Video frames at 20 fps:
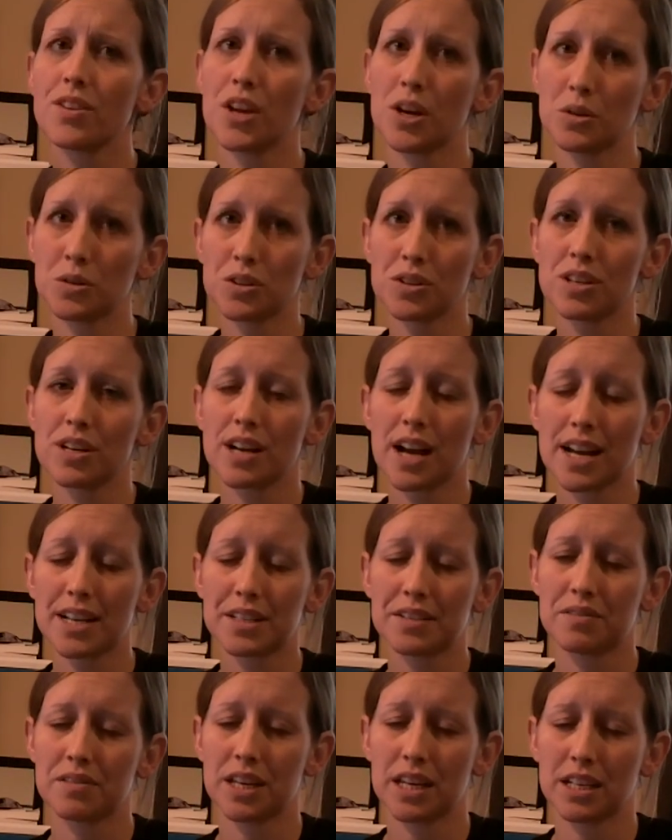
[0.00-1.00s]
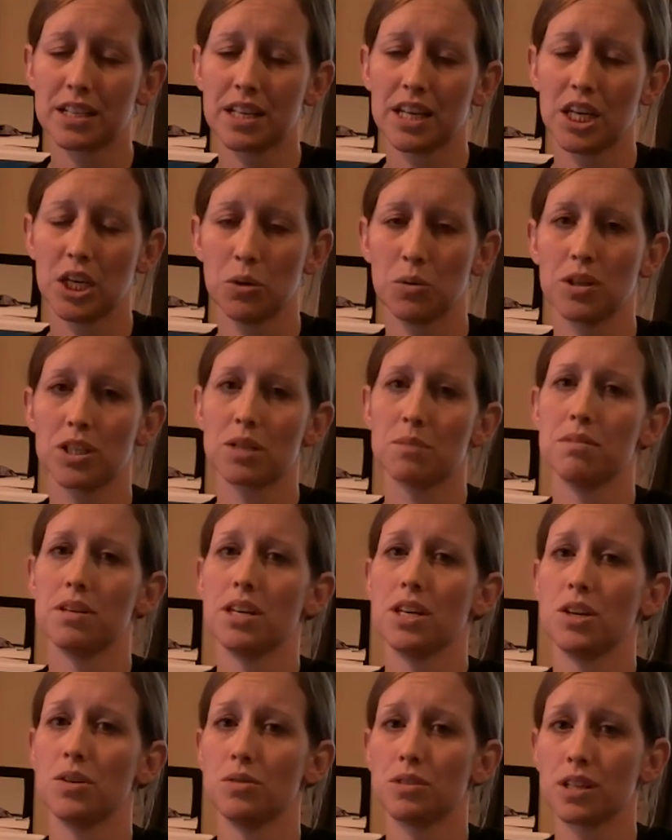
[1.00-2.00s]
Those are the kinds of things that you want to be
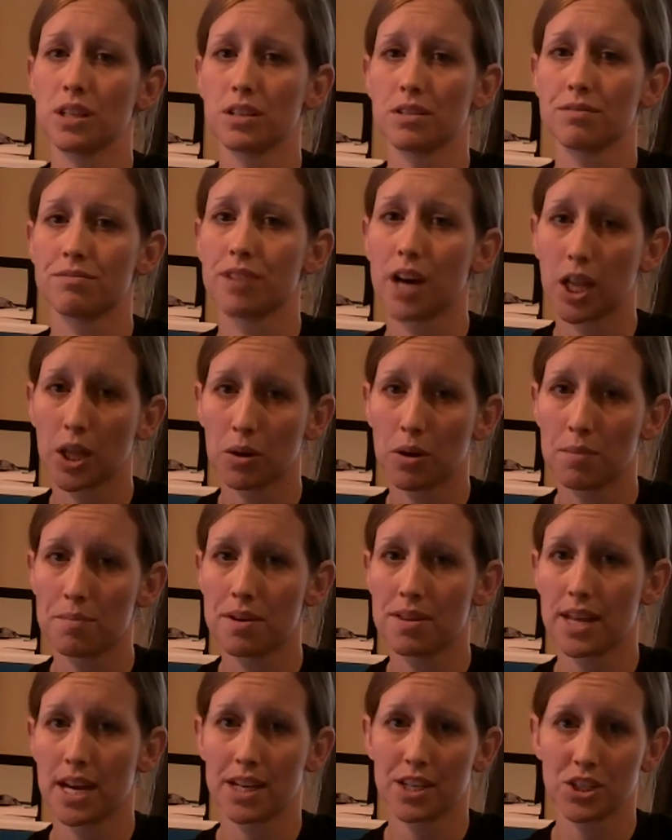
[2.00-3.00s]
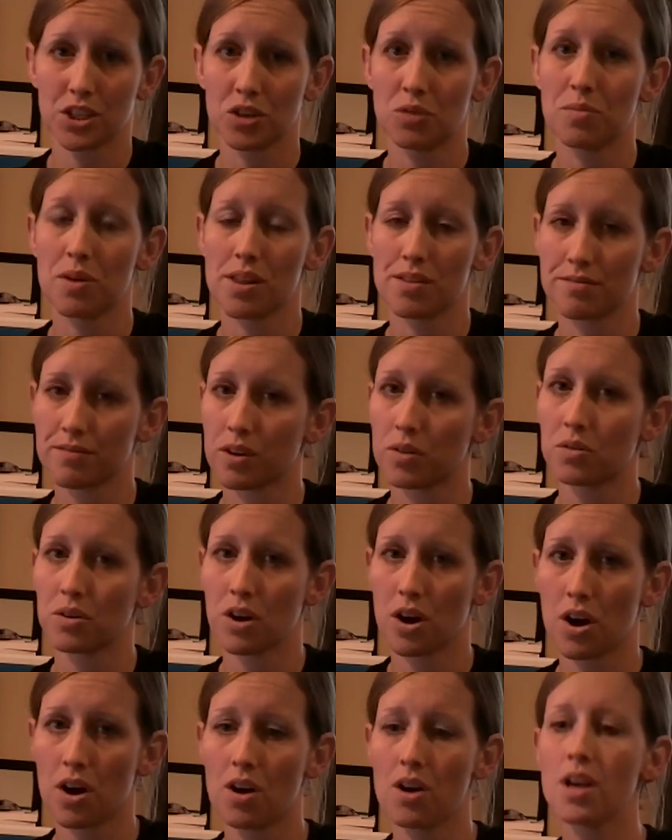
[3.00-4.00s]
using to follow up at that 2-month phone
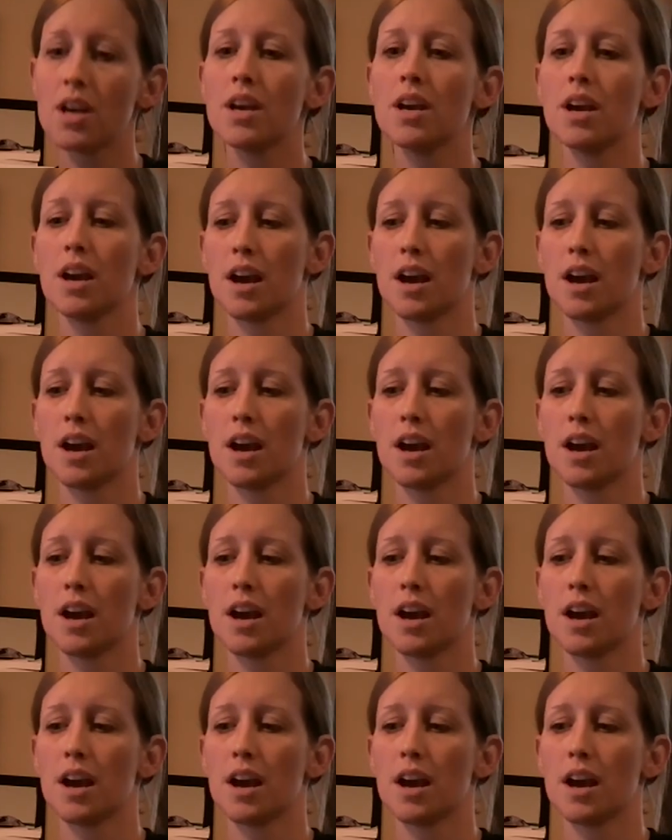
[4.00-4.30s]
call.